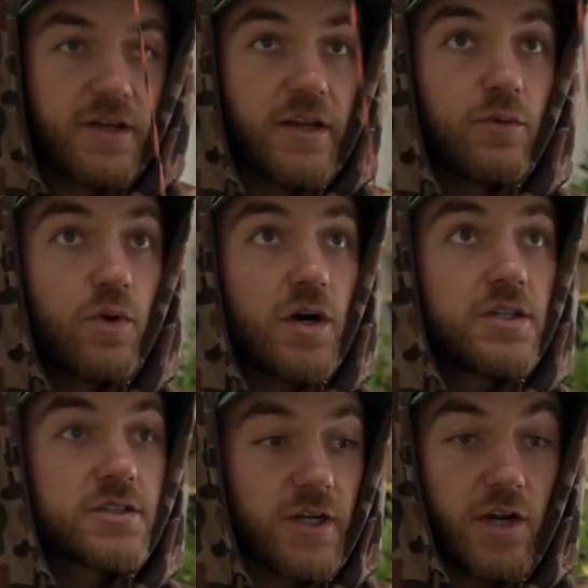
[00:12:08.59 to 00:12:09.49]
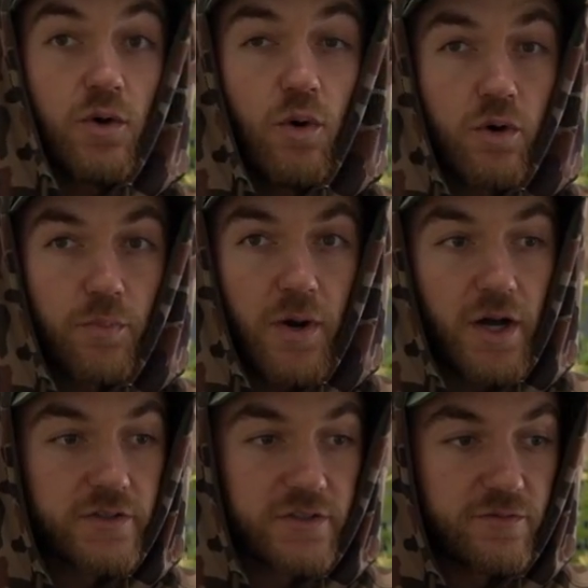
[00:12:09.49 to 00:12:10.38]
It was like a quarter
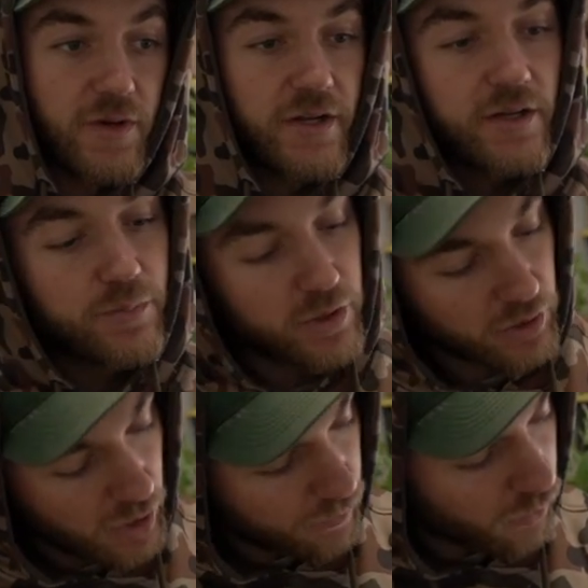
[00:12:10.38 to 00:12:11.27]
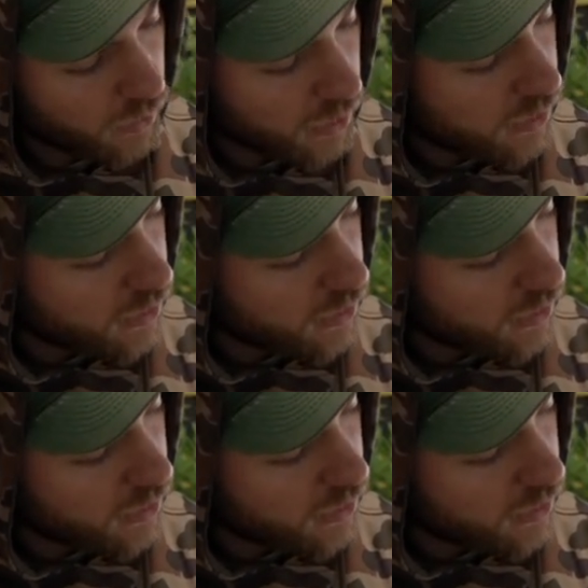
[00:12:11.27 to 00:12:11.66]
positive, but I did put a lot more